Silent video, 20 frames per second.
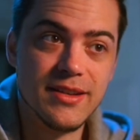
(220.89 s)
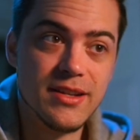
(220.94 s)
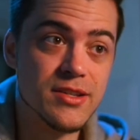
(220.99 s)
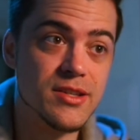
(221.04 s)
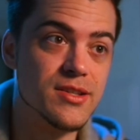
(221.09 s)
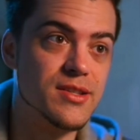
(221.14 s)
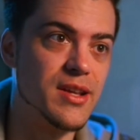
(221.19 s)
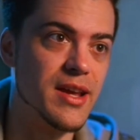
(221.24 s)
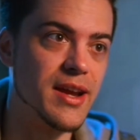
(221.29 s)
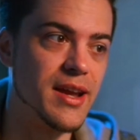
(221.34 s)
This
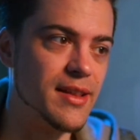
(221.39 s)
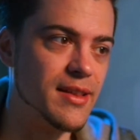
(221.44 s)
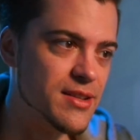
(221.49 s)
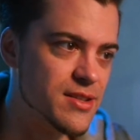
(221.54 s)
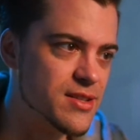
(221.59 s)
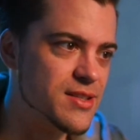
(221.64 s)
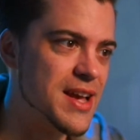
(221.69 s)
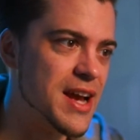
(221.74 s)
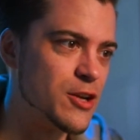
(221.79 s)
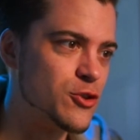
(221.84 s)
is like, this
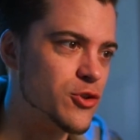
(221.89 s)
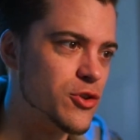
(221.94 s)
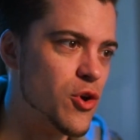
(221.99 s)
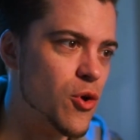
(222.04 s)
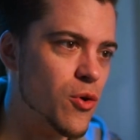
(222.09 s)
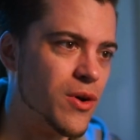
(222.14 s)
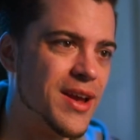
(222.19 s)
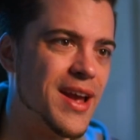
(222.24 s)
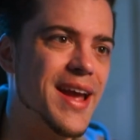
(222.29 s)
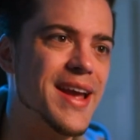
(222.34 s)
is actually
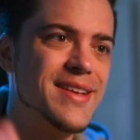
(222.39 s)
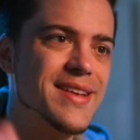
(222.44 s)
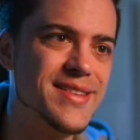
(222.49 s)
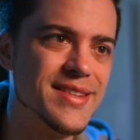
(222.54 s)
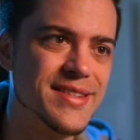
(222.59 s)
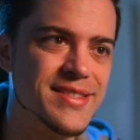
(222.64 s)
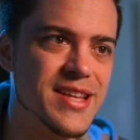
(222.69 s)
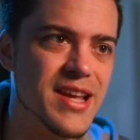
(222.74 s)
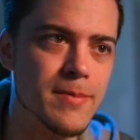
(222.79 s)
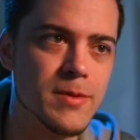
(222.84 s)
okay. It's
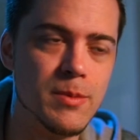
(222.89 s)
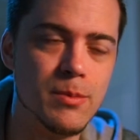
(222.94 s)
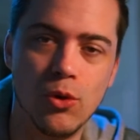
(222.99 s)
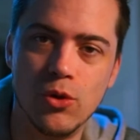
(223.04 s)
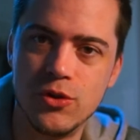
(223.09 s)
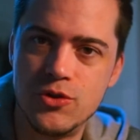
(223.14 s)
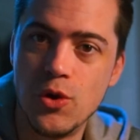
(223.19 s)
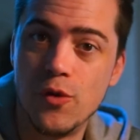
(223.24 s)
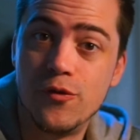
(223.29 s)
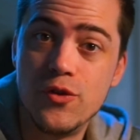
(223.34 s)
acceptable.
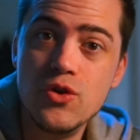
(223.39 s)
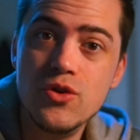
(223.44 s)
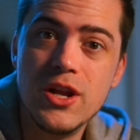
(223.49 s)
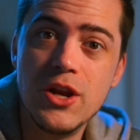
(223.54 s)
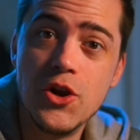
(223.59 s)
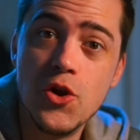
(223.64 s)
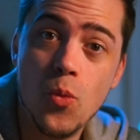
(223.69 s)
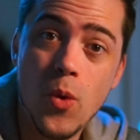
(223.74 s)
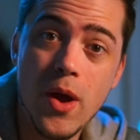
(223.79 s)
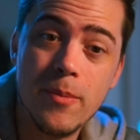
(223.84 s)
So if you
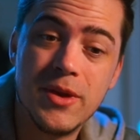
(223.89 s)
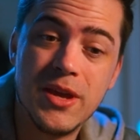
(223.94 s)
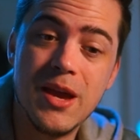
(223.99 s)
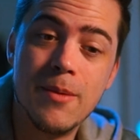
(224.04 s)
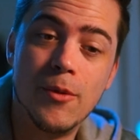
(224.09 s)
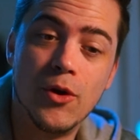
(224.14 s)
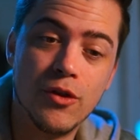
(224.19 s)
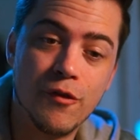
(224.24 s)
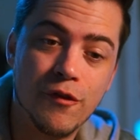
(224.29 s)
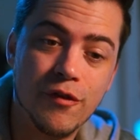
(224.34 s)
needed a webcam
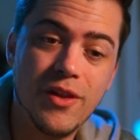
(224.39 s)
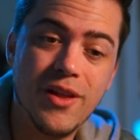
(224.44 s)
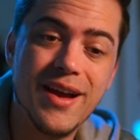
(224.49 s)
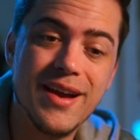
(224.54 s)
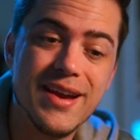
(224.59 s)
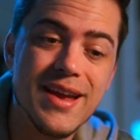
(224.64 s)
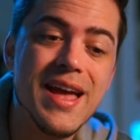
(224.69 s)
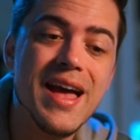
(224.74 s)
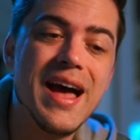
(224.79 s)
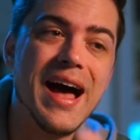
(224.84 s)
on the
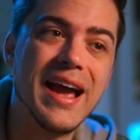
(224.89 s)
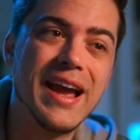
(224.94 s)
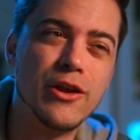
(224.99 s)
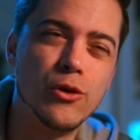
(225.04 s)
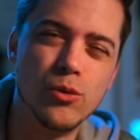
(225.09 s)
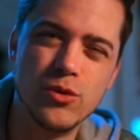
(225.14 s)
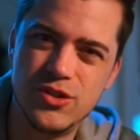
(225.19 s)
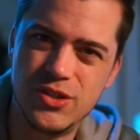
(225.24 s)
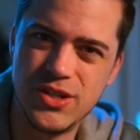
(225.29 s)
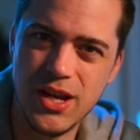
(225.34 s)
fly, I can
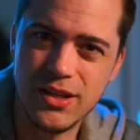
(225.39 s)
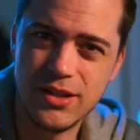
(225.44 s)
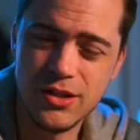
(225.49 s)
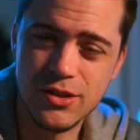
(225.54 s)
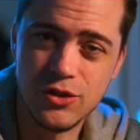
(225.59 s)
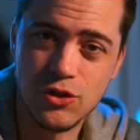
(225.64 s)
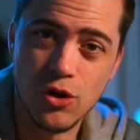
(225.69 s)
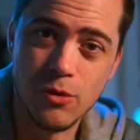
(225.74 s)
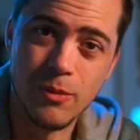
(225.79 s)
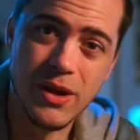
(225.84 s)
always take this,
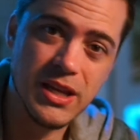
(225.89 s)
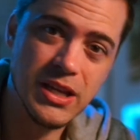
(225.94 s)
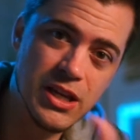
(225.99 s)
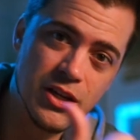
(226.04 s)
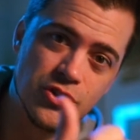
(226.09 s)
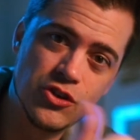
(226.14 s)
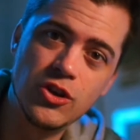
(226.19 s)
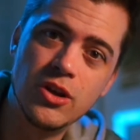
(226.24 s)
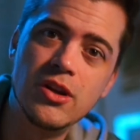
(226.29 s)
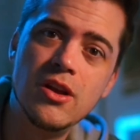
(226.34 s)
go to my
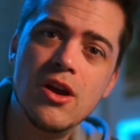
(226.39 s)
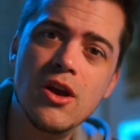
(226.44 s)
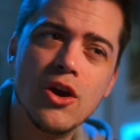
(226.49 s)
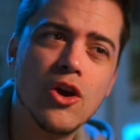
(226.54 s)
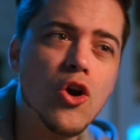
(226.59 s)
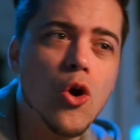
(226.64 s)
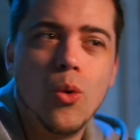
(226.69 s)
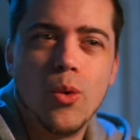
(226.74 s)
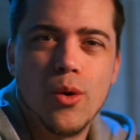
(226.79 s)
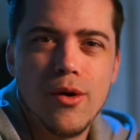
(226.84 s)
kitchen,
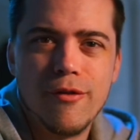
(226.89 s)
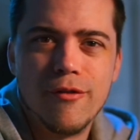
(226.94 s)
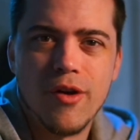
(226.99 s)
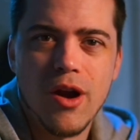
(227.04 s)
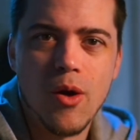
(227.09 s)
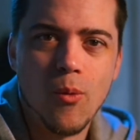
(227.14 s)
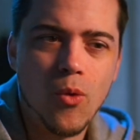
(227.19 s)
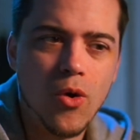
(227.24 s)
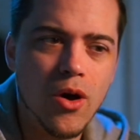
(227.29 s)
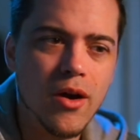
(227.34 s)
go wherever I
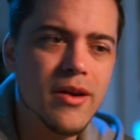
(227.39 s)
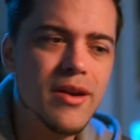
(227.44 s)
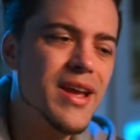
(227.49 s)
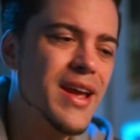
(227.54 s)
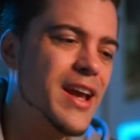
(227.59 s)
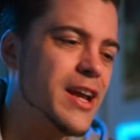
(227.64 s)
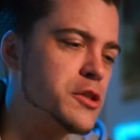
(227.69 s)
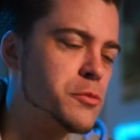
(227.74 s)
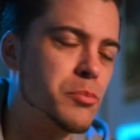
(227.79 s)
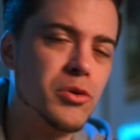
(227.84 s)
want.
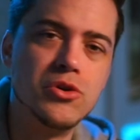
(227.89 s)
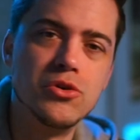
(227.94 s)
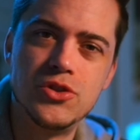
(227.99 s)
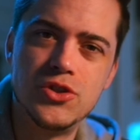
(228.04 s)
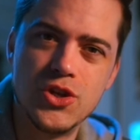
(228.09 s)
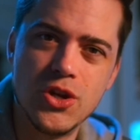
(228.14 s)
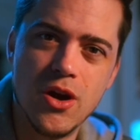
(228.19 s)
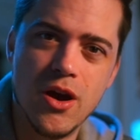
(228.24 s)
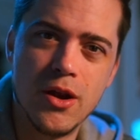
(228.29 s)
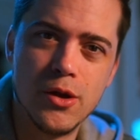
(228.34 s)
It's
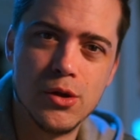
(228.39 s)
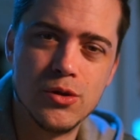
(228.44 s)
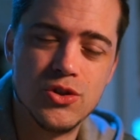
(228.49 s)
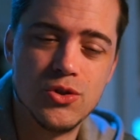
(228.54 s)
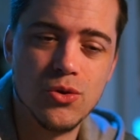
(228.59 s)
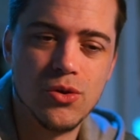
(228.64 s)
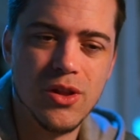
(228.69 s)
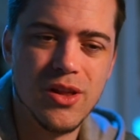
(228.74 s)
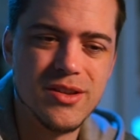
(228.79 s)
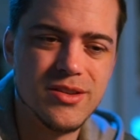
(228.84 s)
producing audio, it's
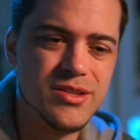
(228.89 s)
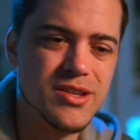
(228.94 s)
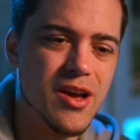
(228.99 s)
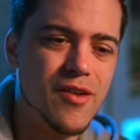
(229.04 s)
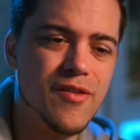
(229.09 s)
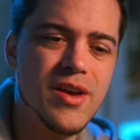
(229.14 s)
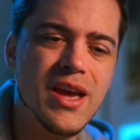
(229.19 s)
doing all that stuff.